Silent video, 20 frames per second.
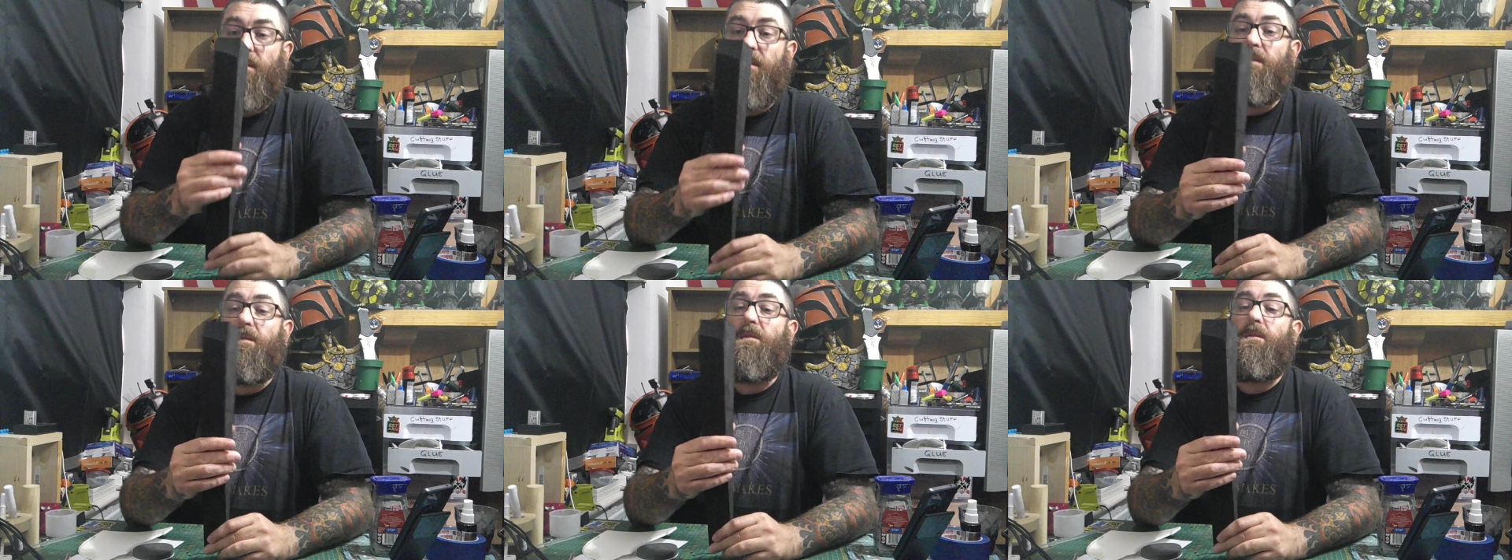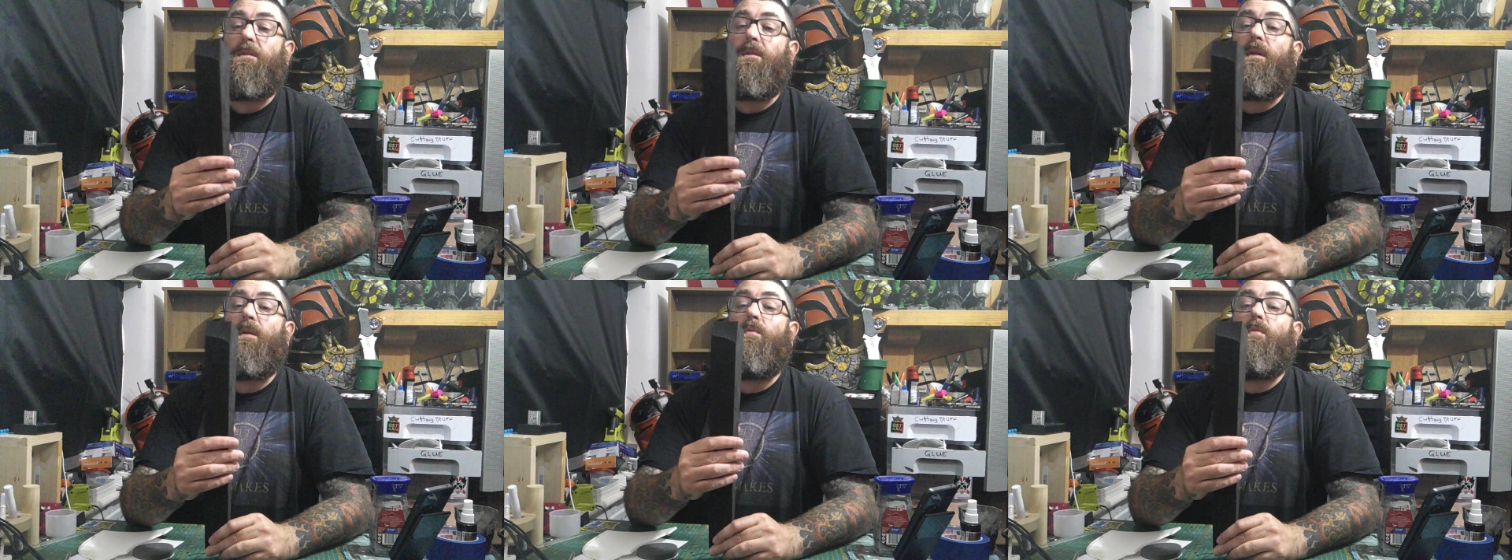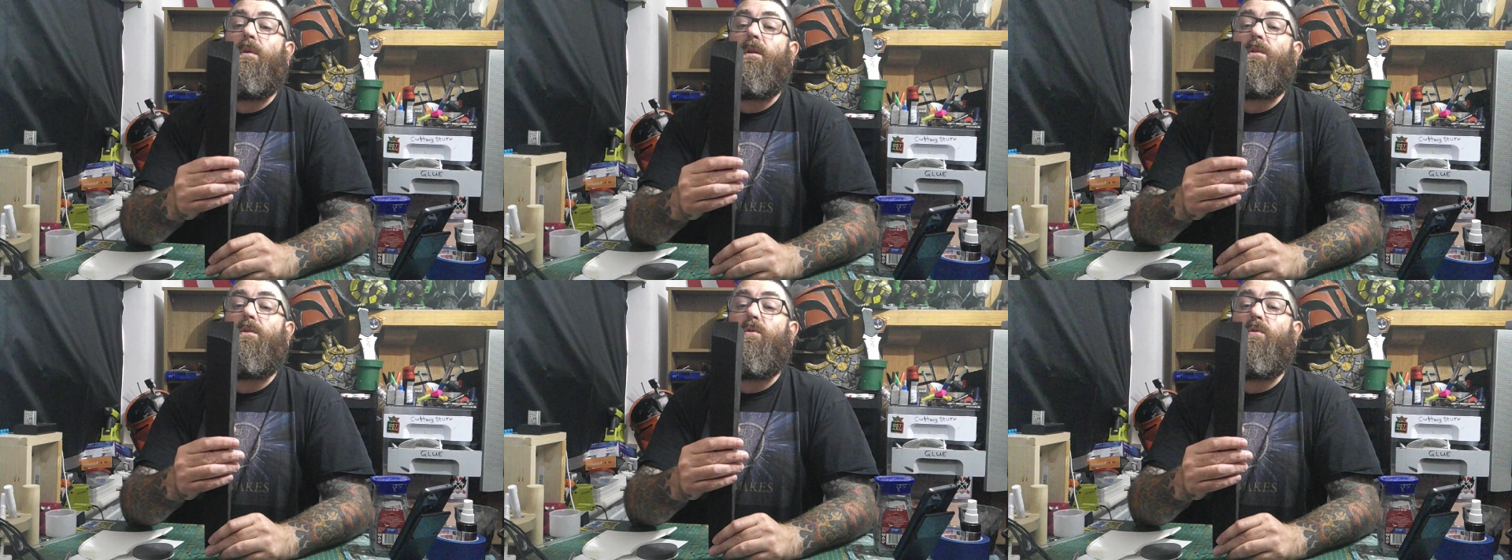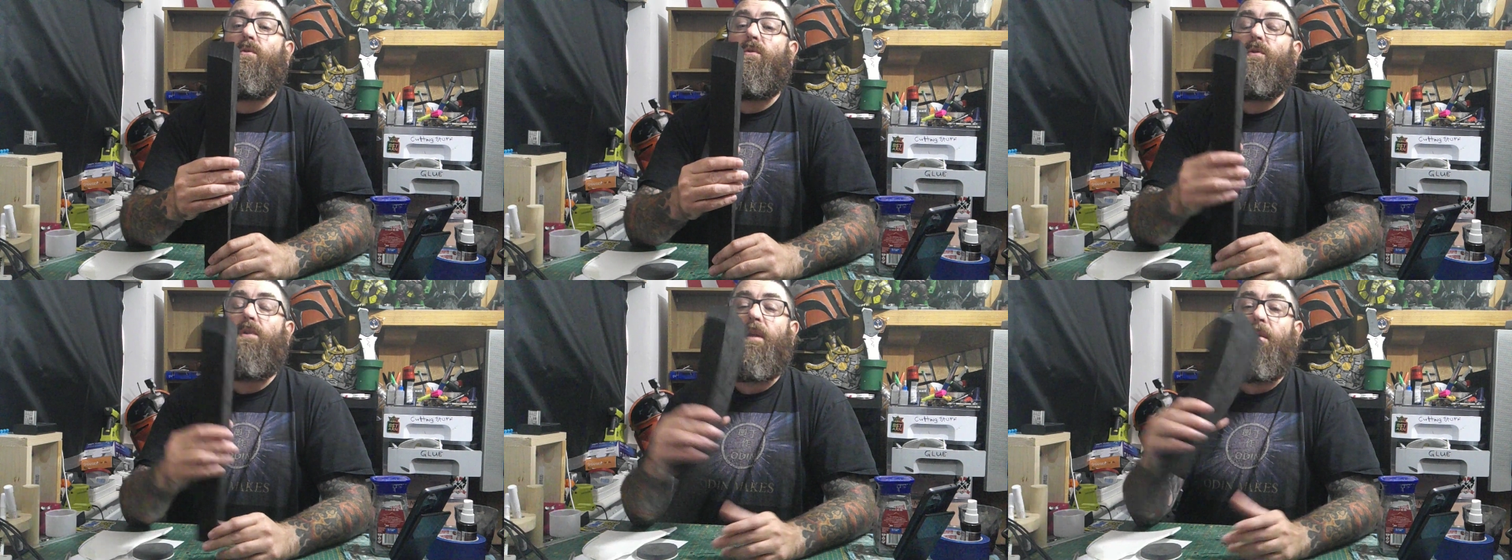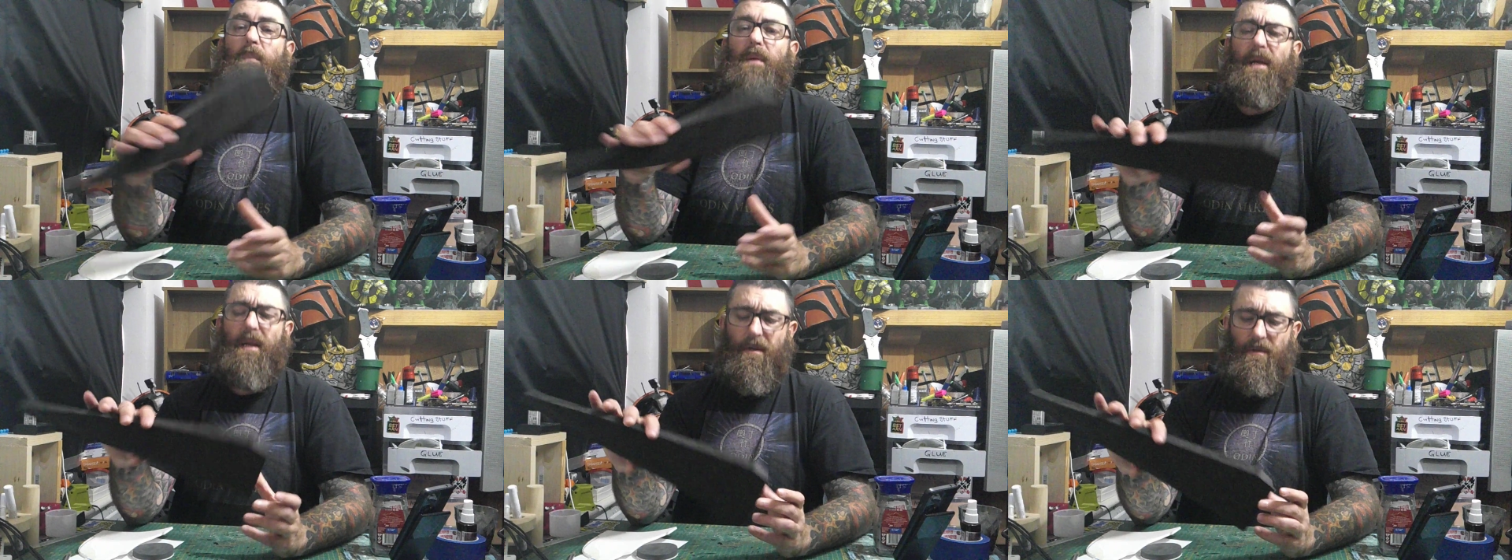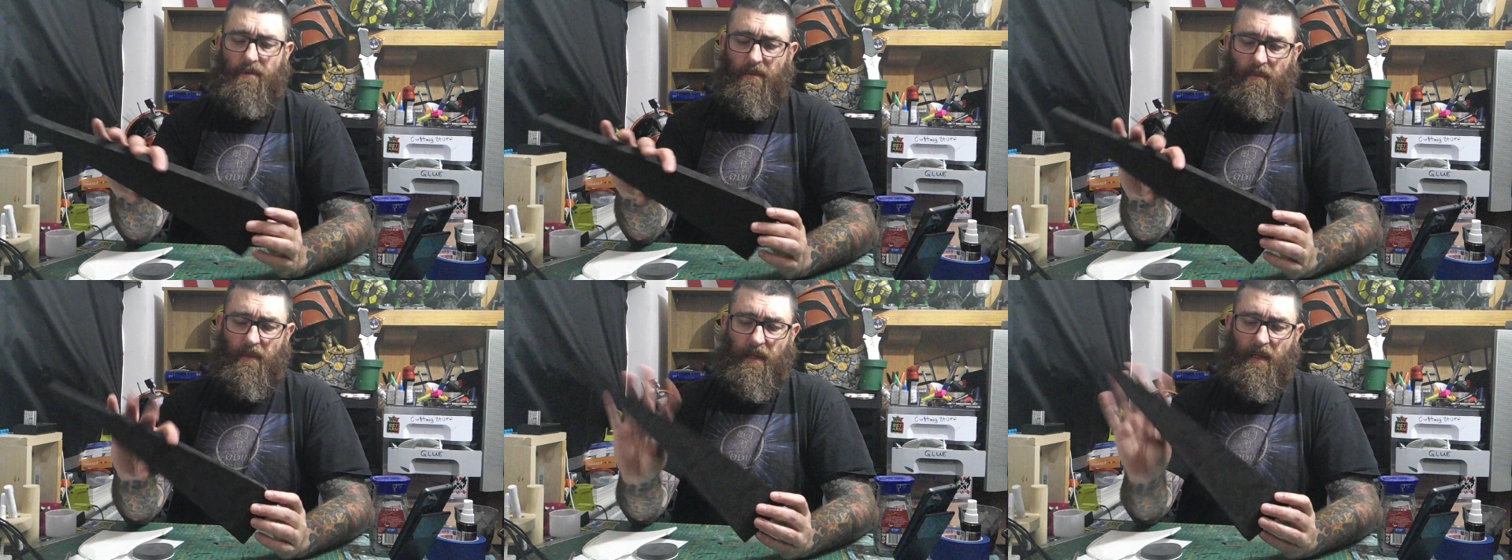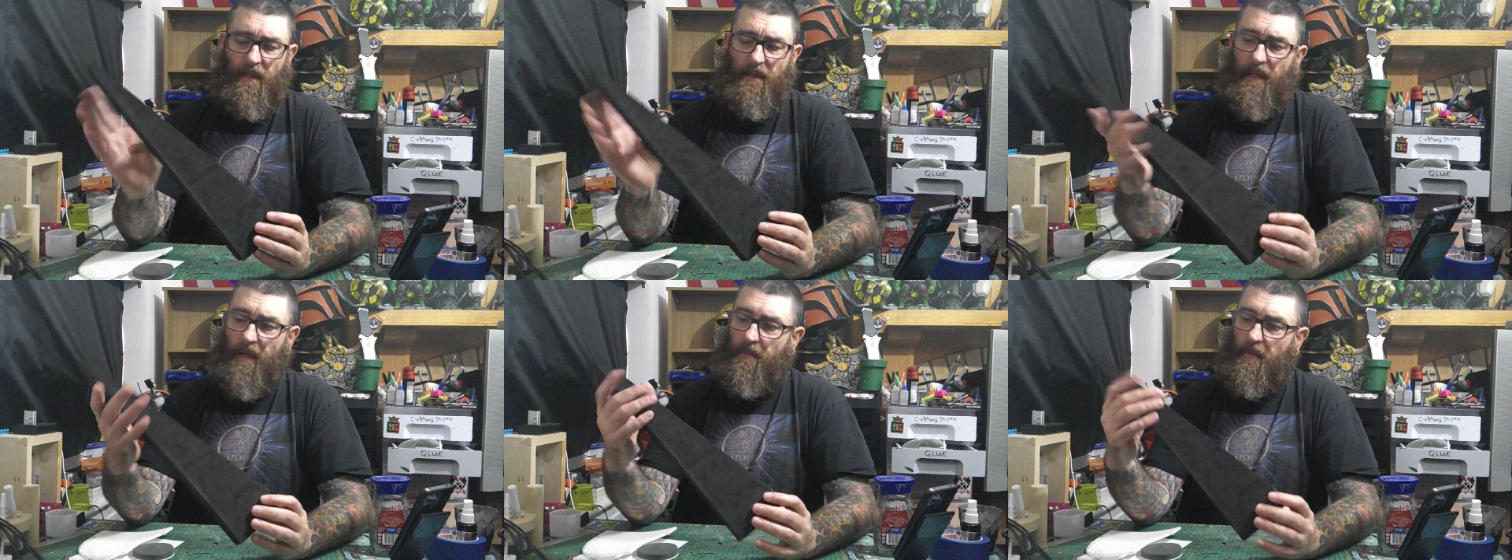This is like what, 30mm or something
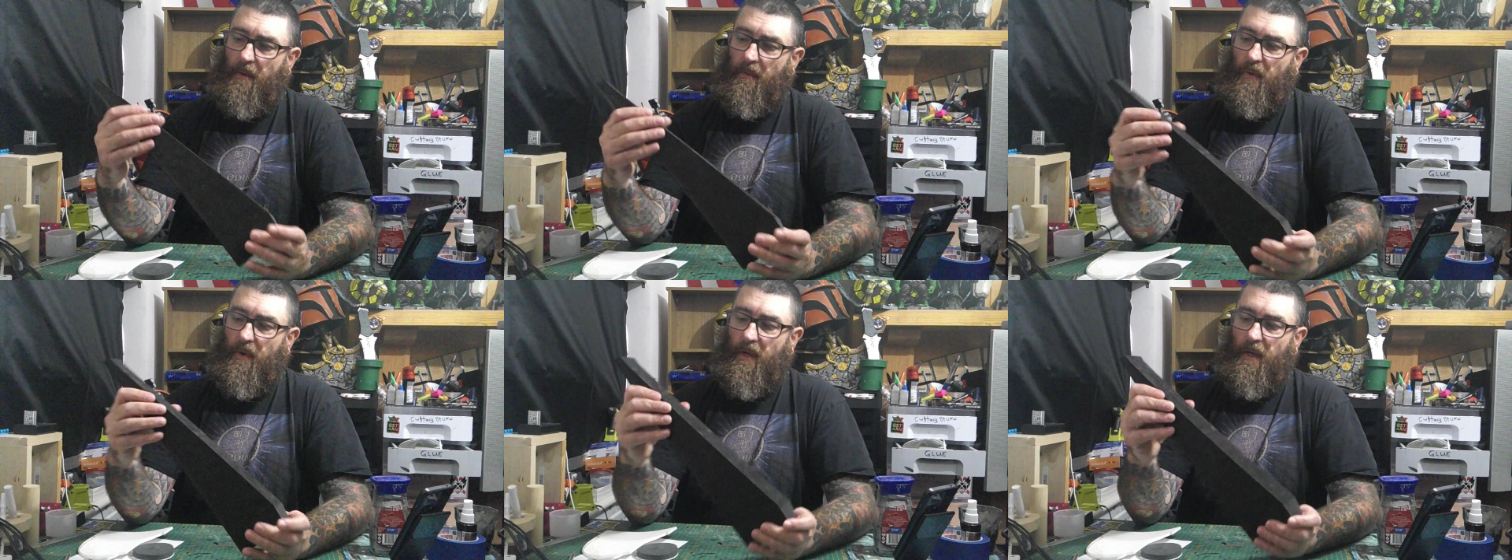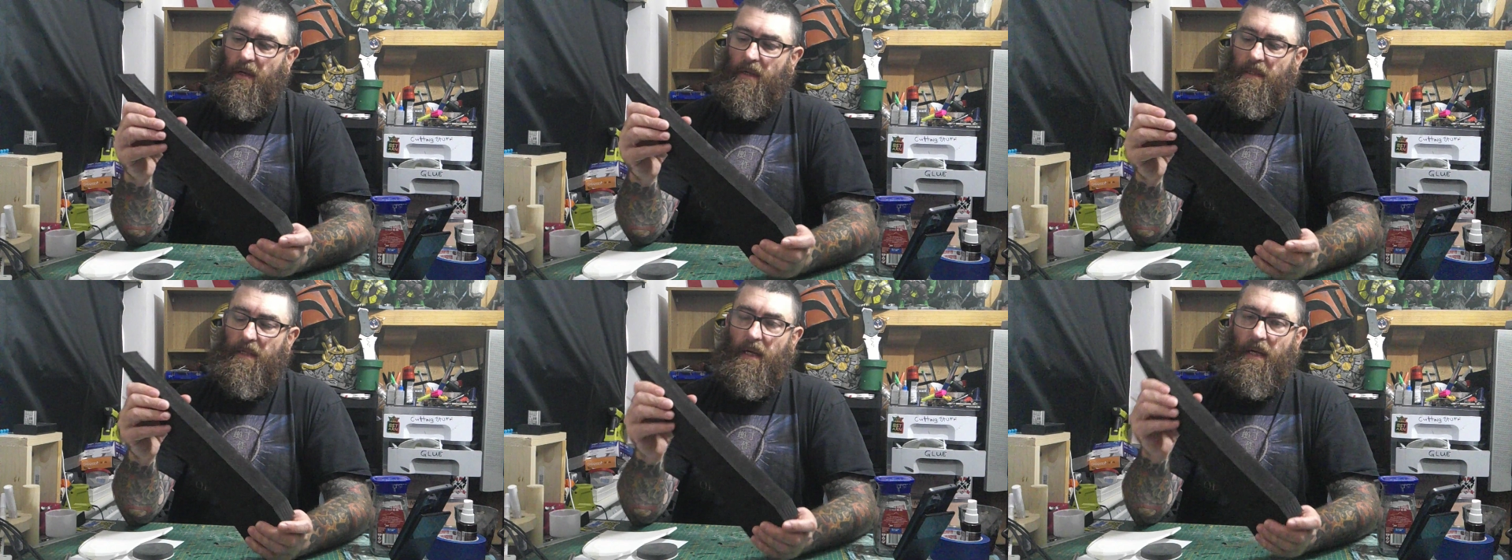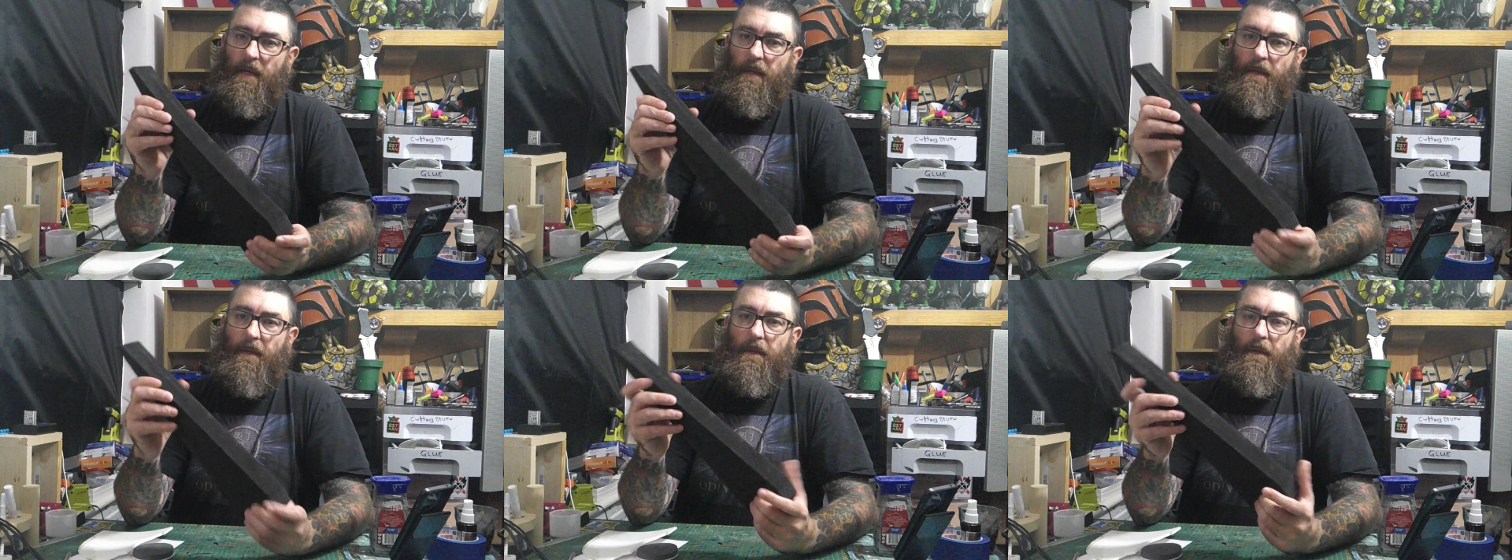like that. Can't remember where I got that.